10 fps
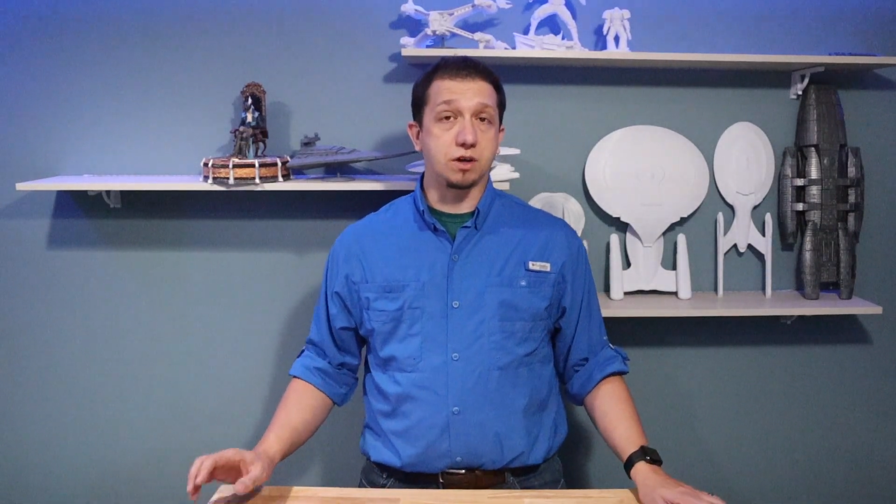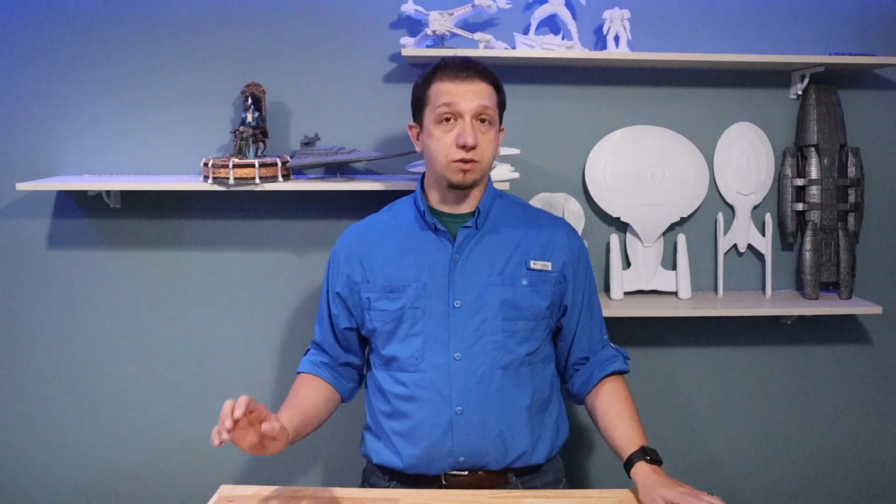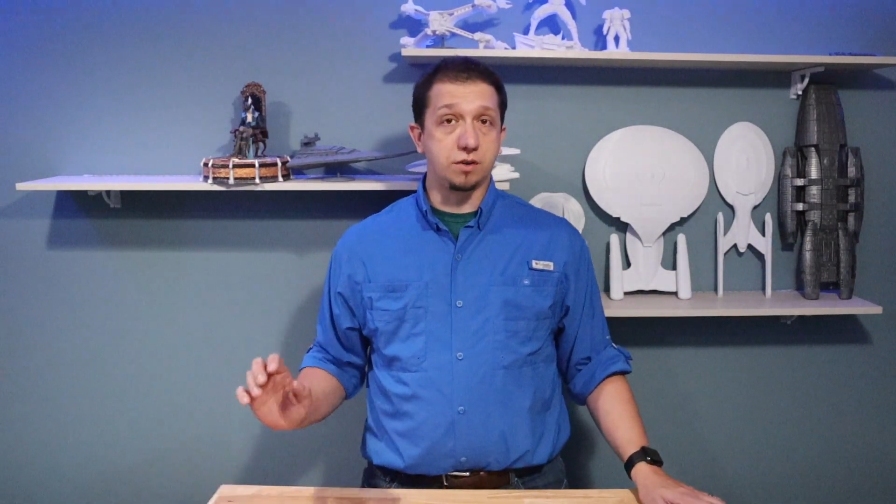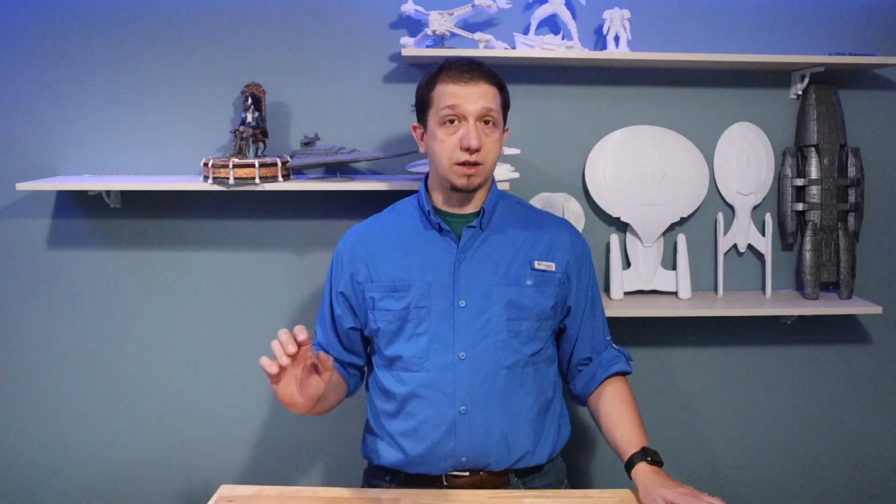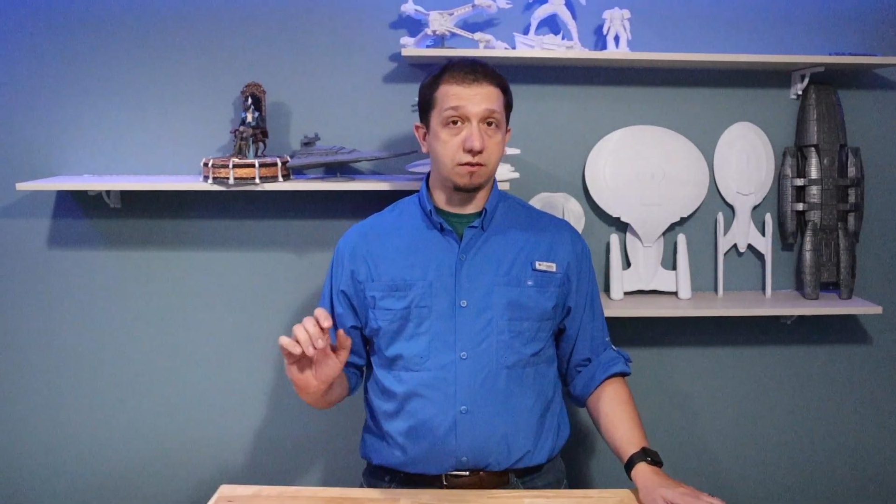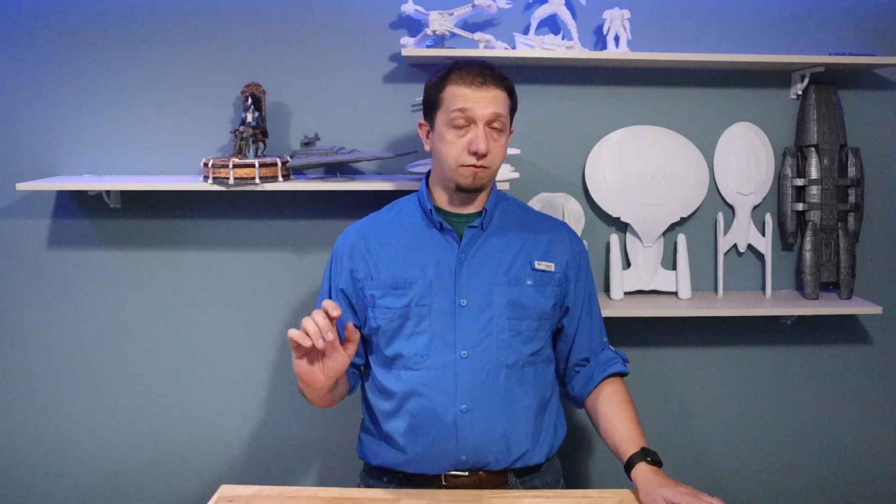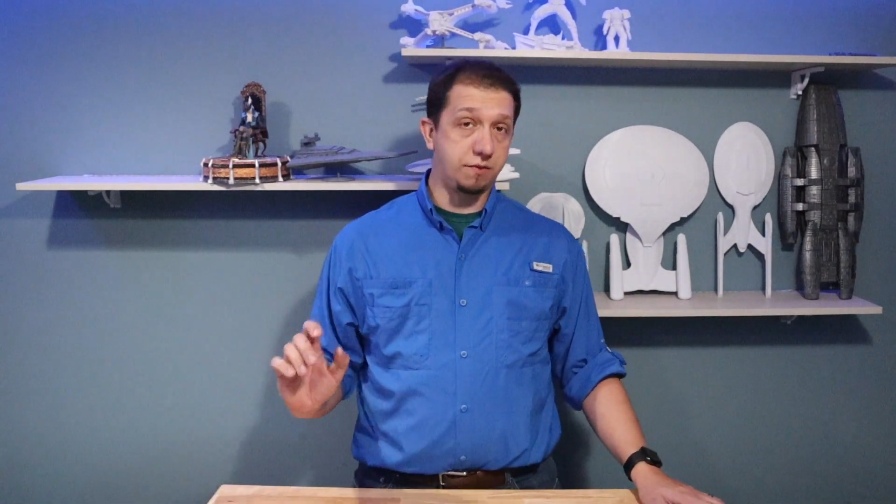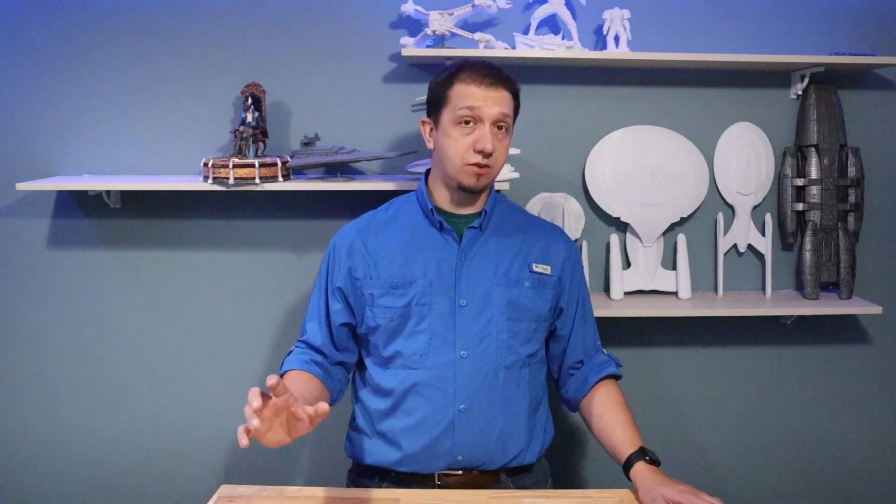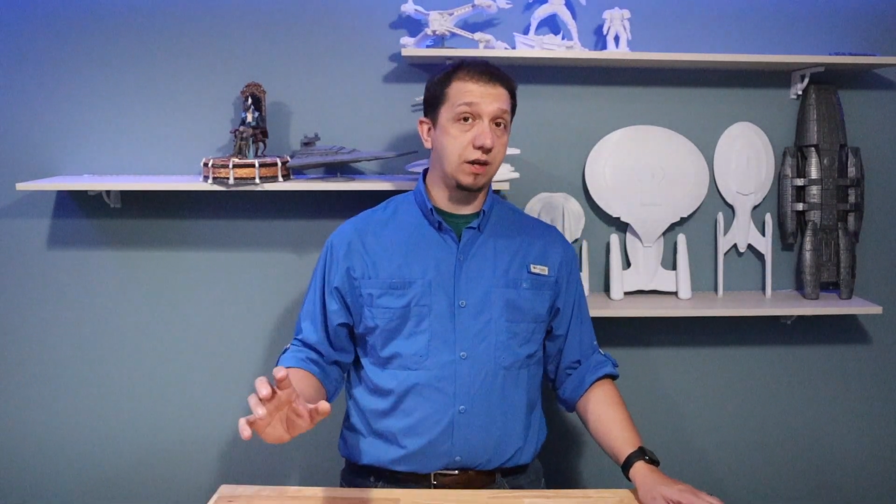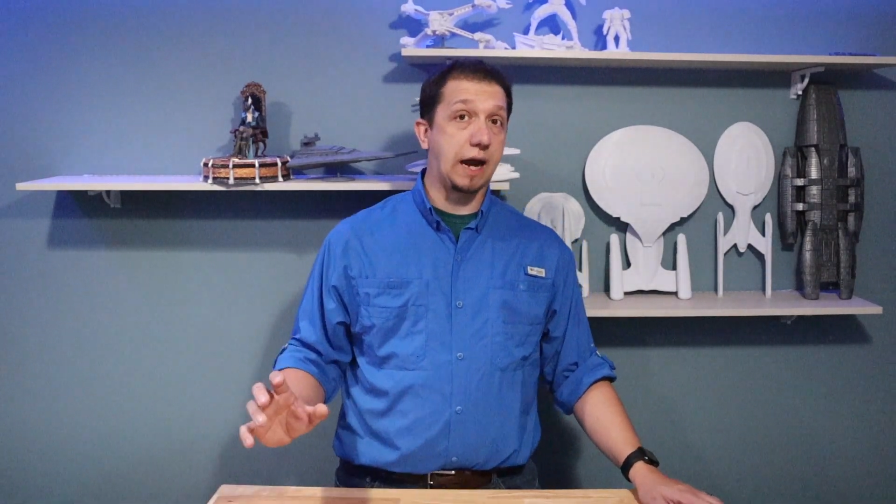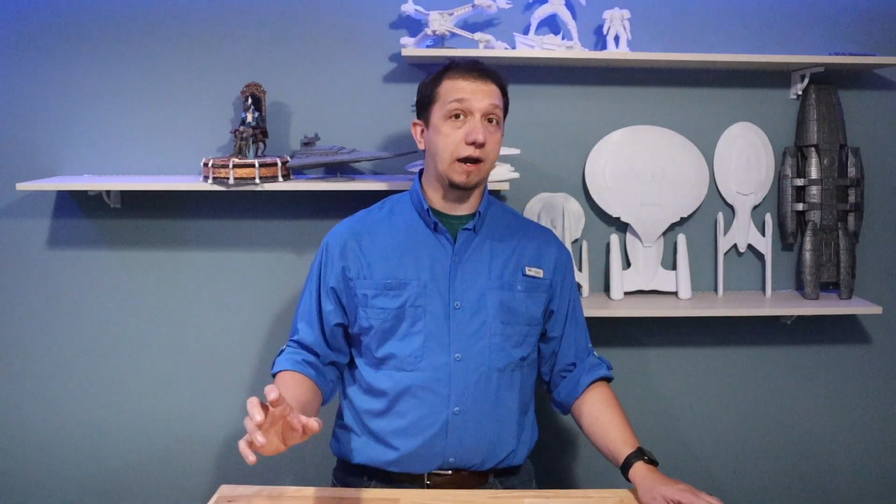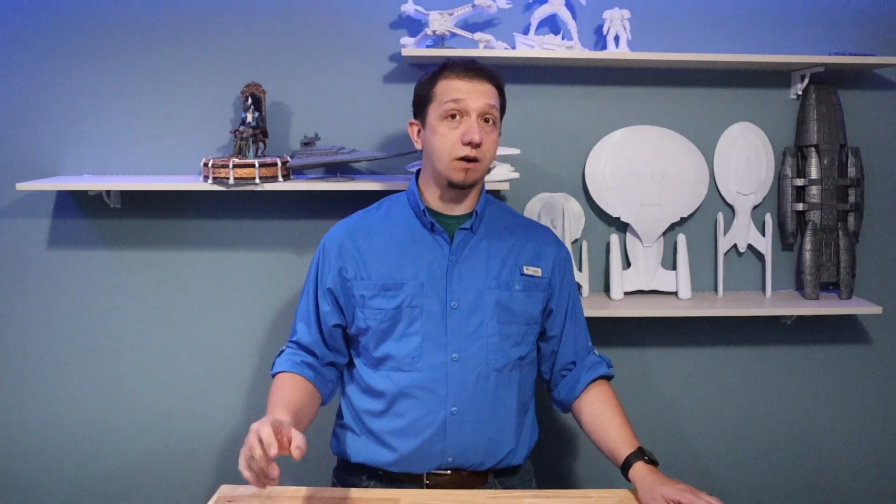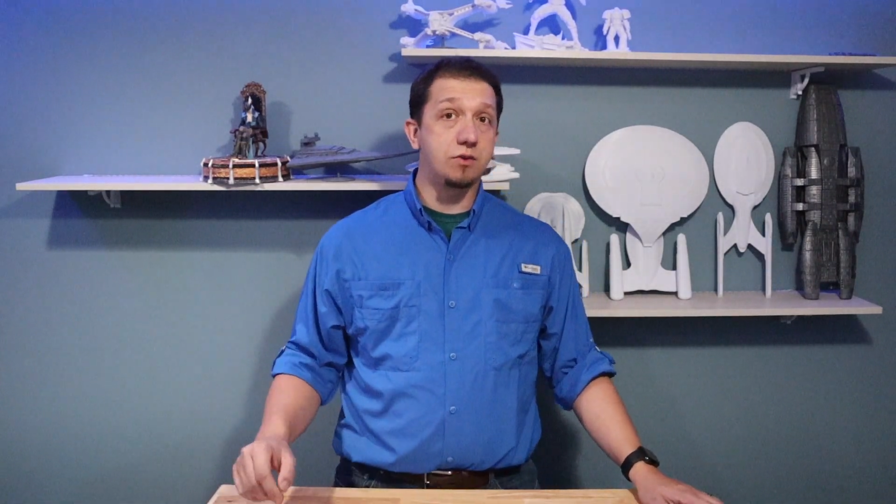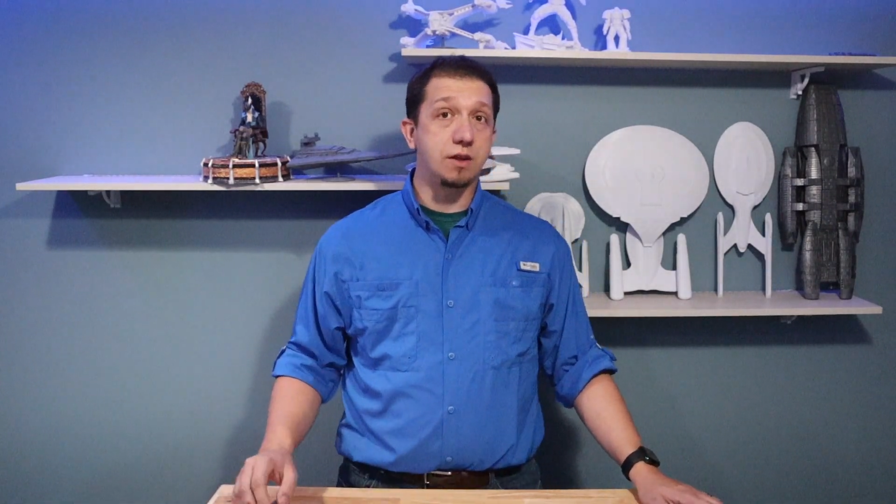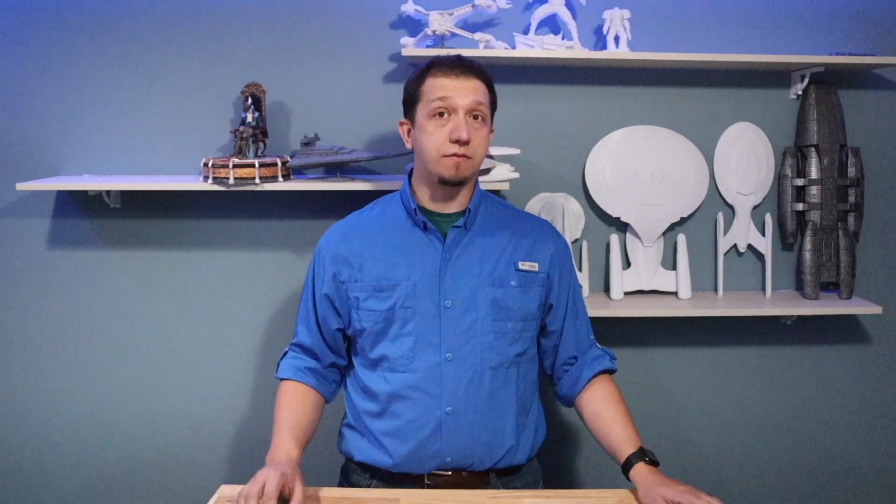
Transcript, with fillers: including fixing errors in